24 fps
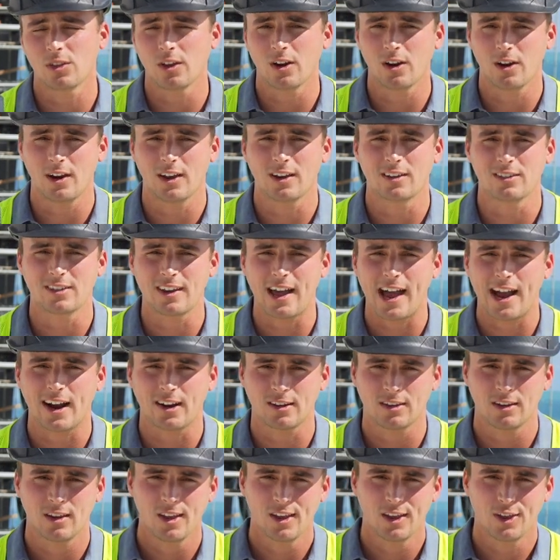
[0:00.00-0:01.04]
their
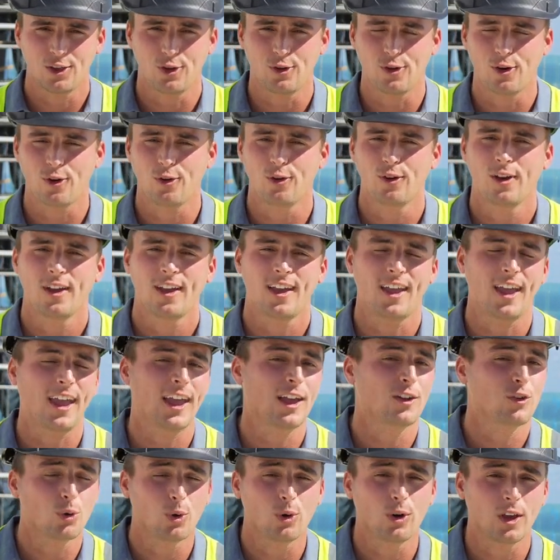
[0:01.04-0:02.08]
exact, you know,
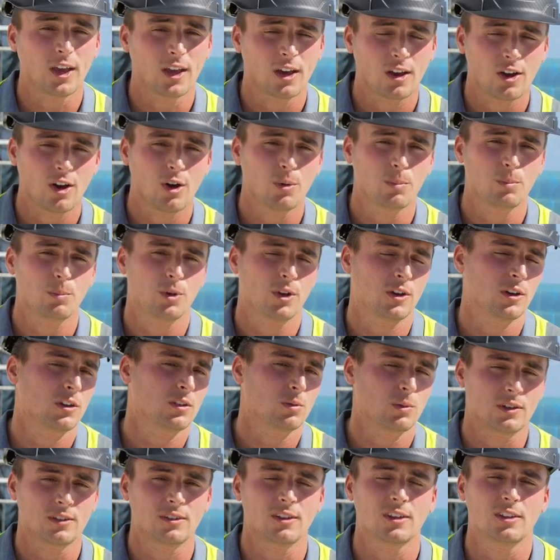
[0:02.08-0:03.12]
annual income because
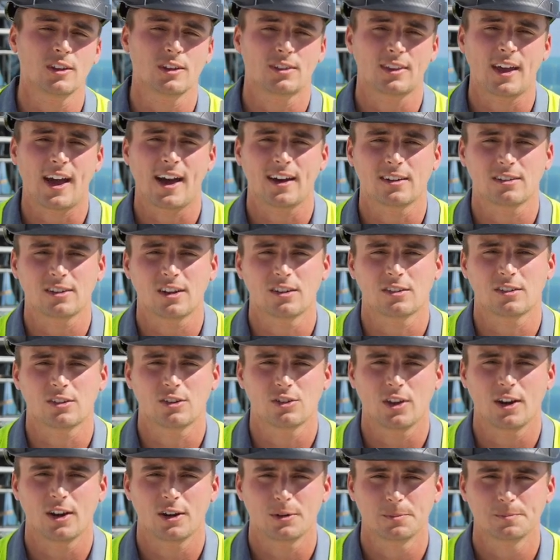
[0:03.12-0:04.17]
we see that the assets are
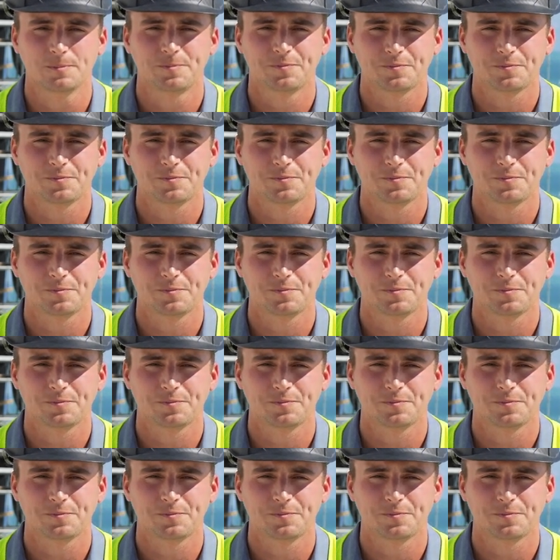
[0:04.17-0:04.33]
there.